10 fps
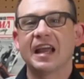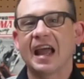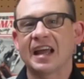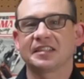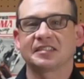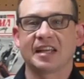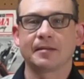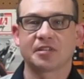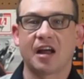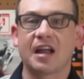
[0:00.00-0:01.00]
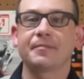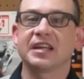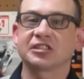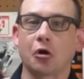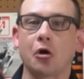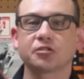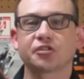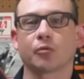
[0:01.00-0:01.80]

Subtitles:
At the same time, it's also